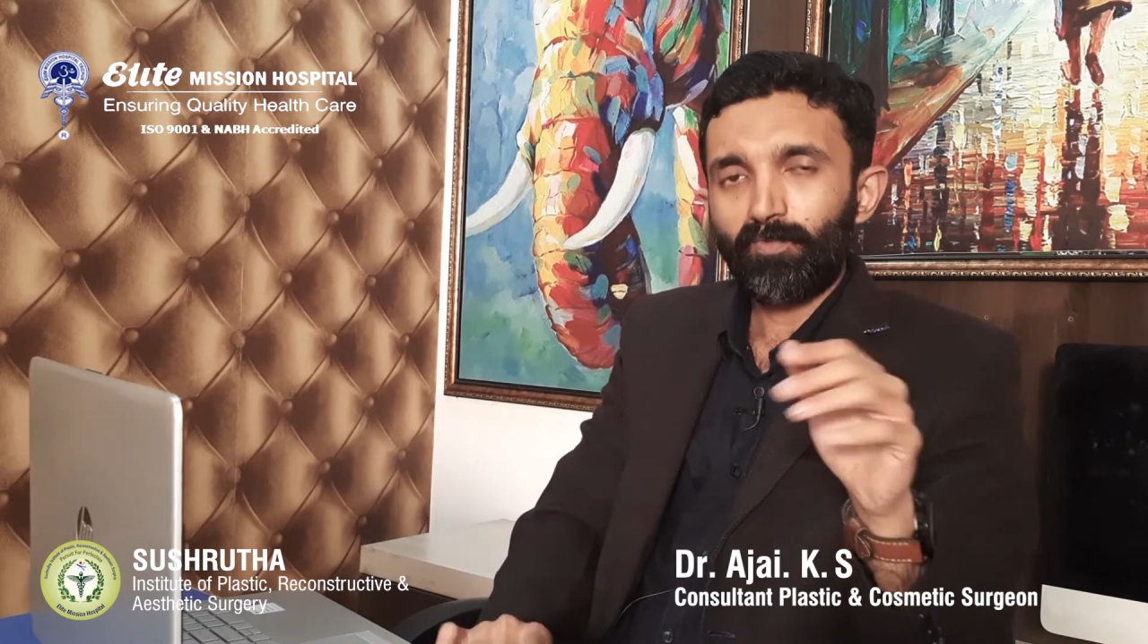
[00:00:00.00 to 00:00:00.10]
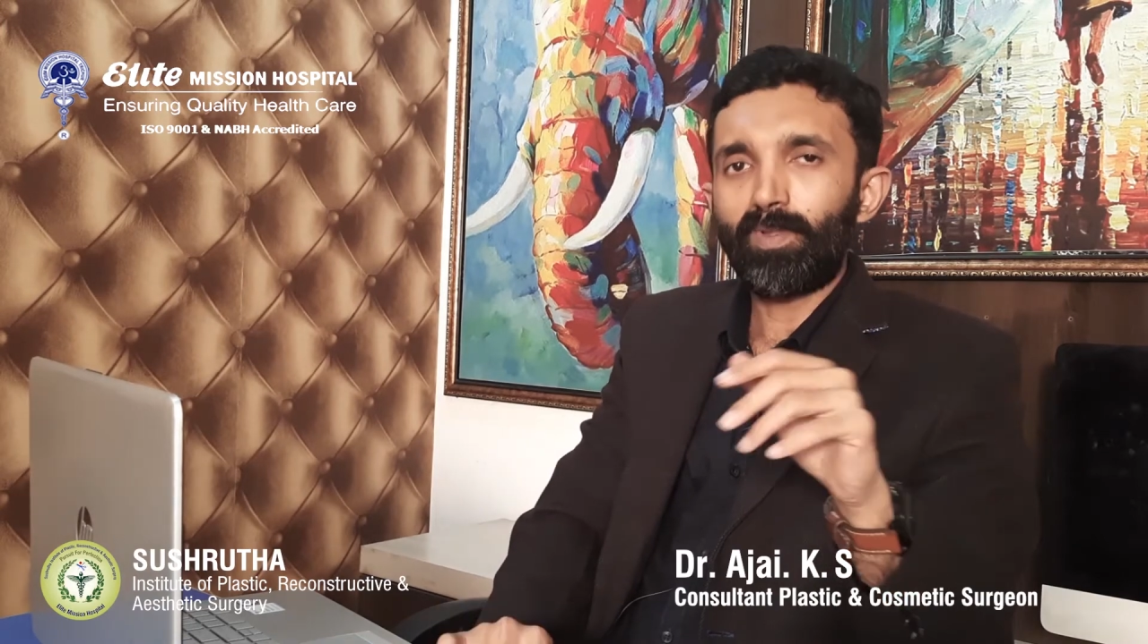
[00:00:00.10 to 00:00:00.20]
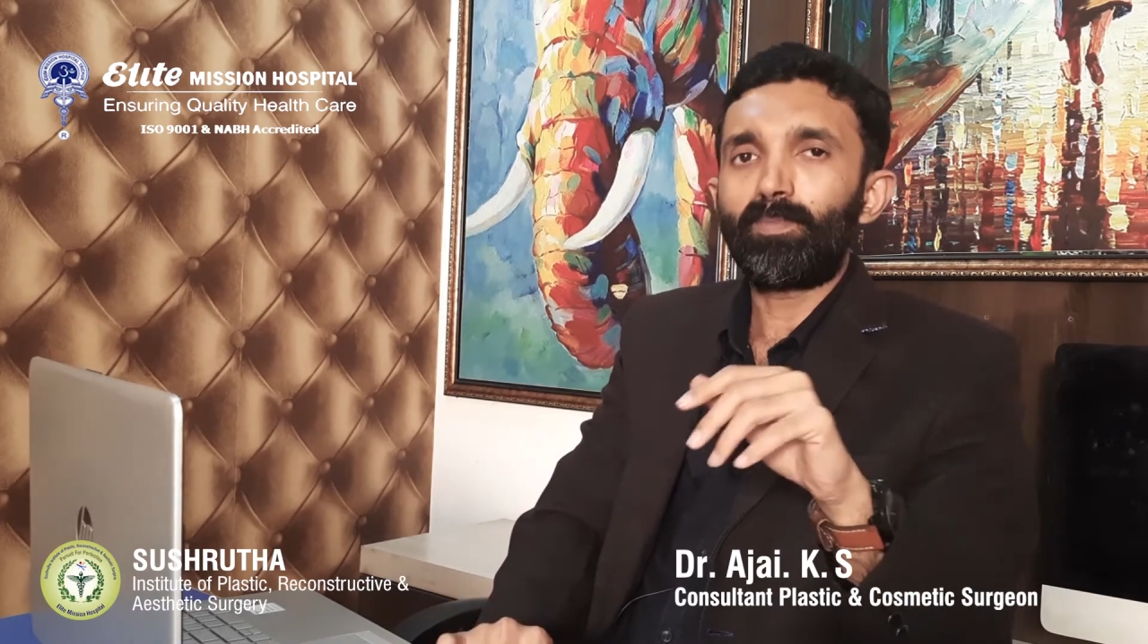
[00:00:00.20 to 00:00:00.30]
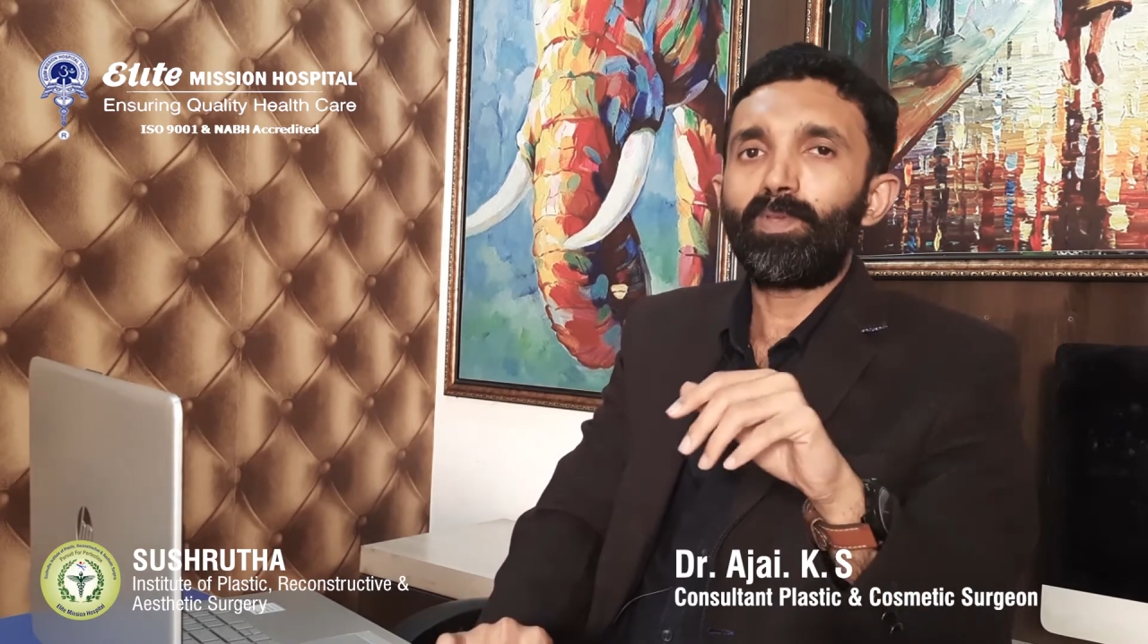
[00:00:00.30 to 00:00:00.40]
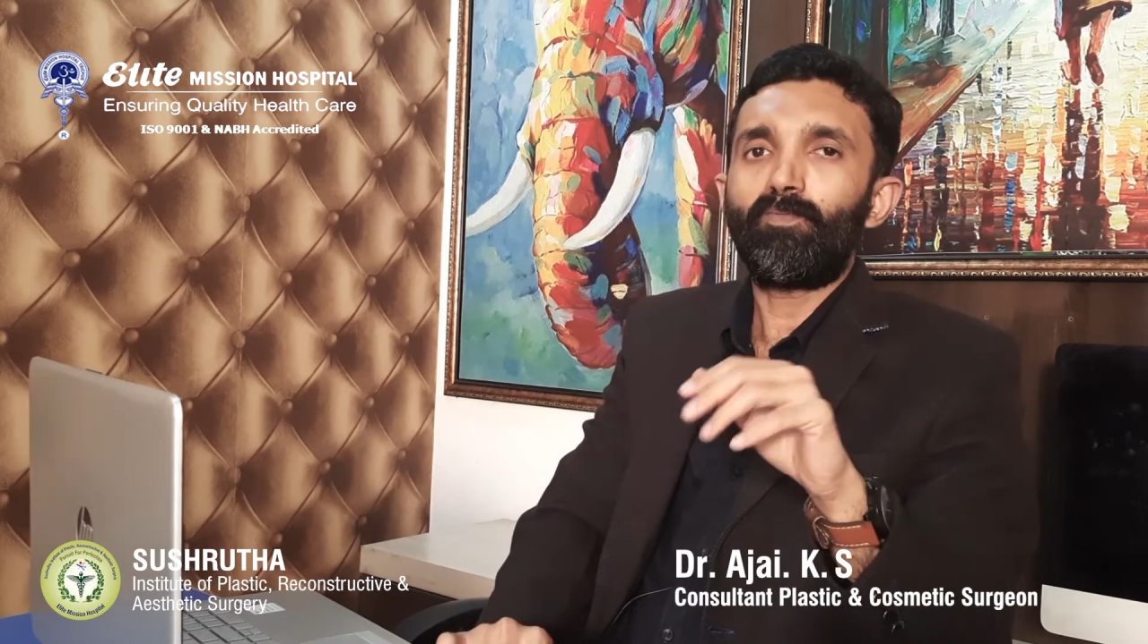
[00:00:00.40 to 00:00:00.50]

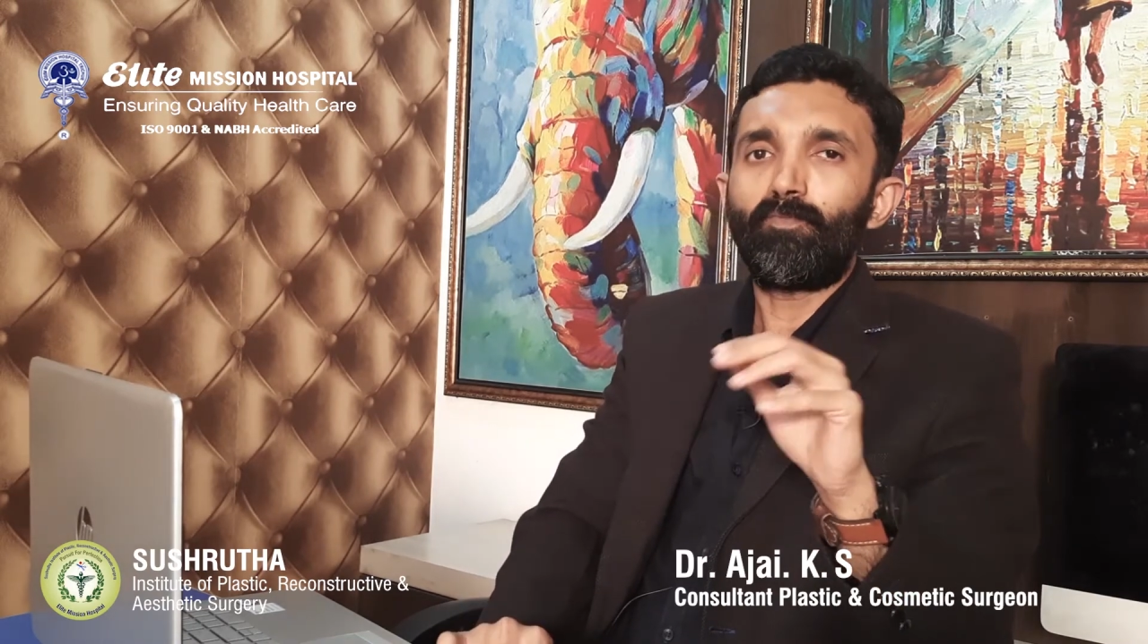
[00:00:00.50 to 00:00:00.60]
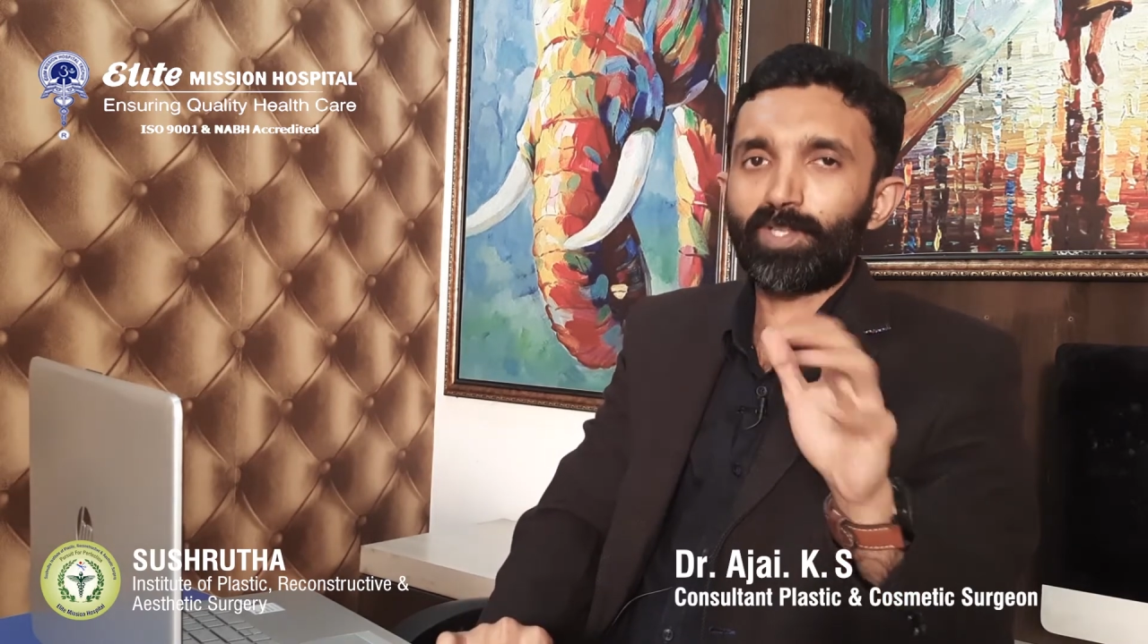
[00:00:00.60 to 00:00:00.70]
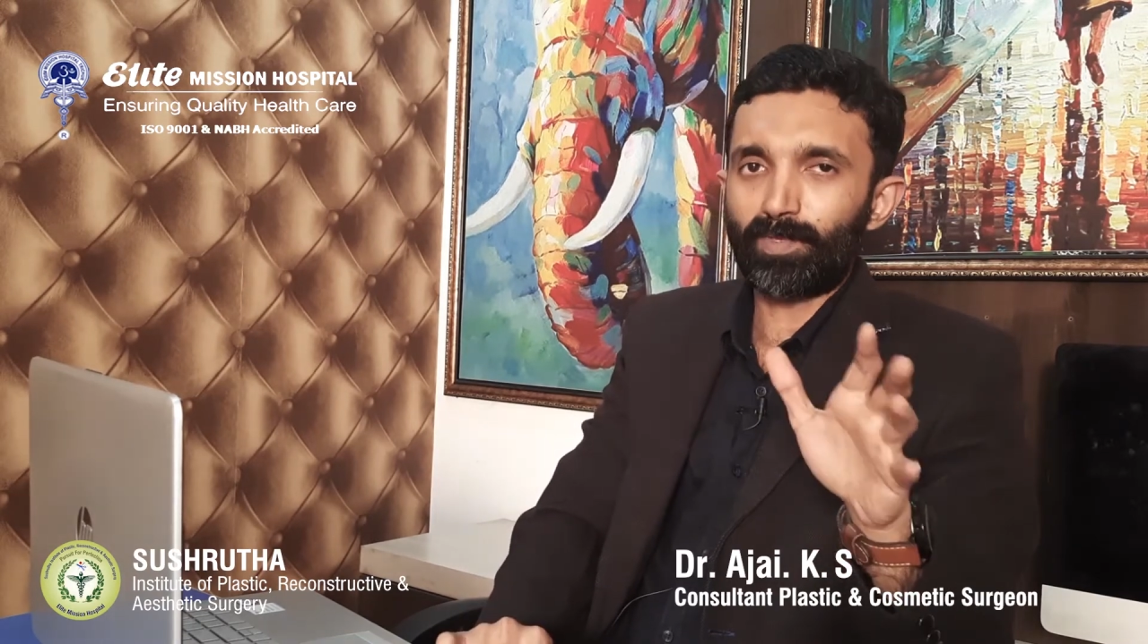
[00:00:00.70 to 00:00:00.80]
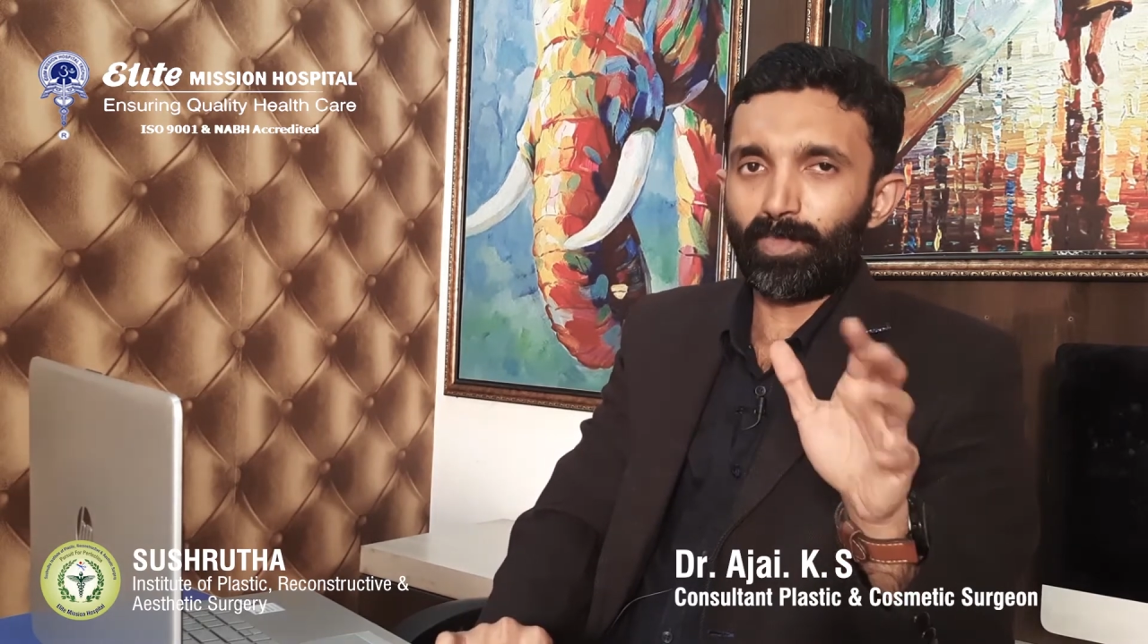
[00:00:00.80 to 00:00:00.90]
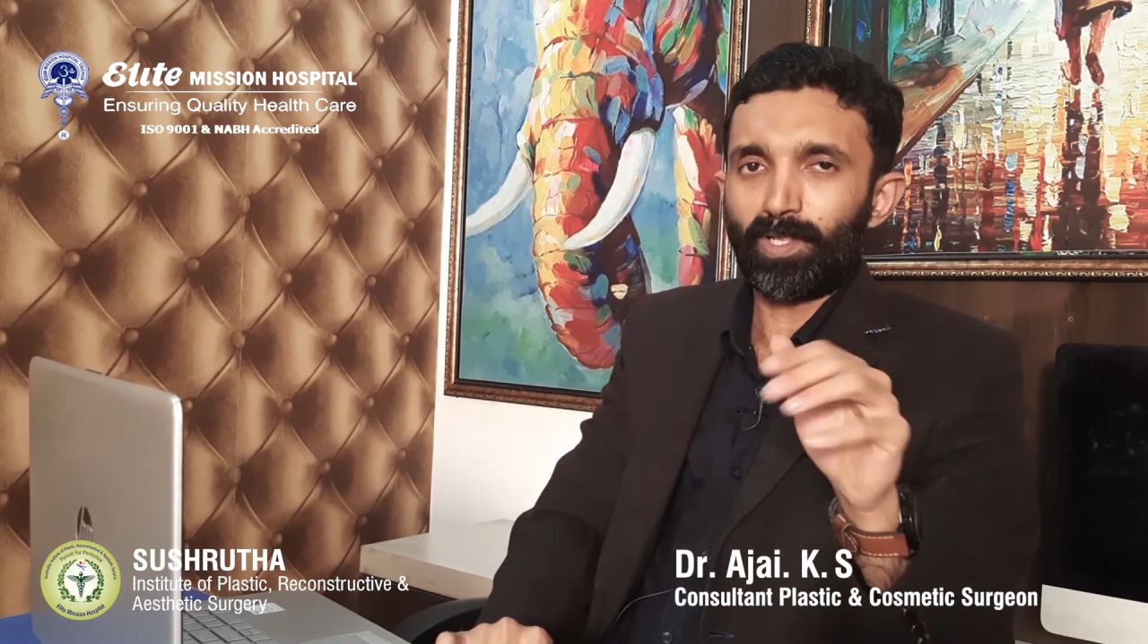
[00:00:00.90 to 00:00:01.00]
will be
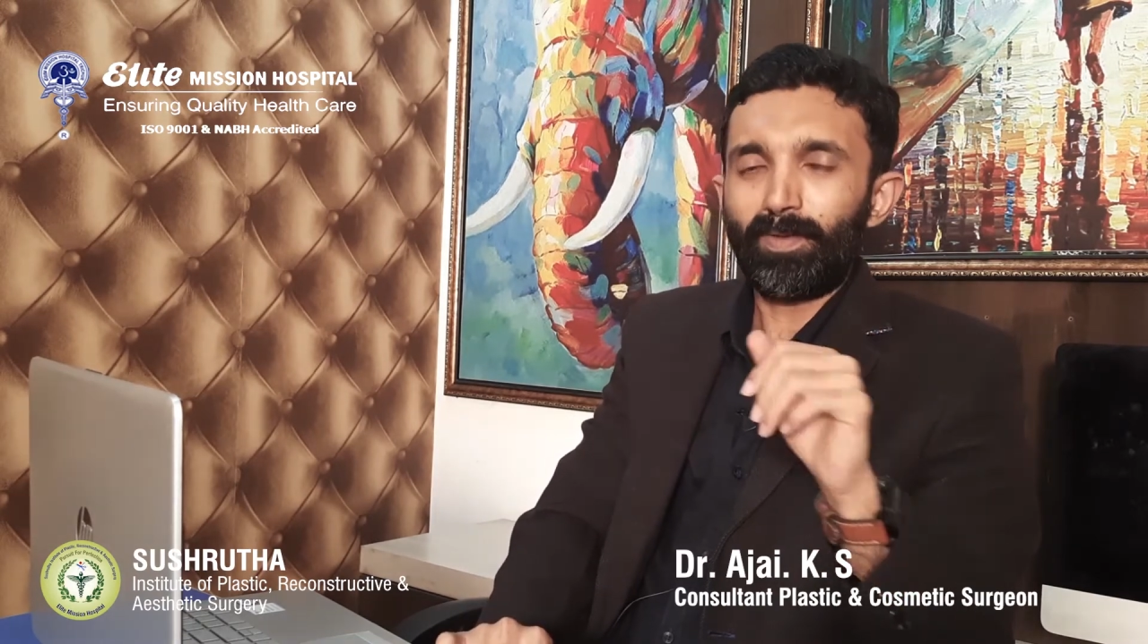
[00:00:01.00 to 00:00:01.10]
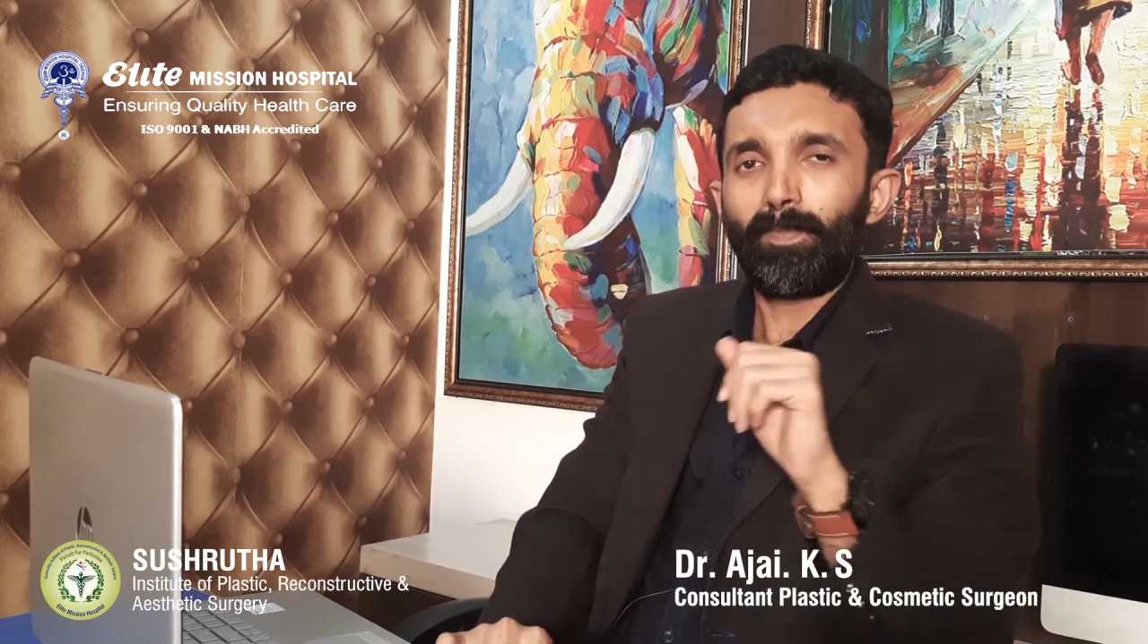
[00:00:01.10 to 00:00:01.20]
visible.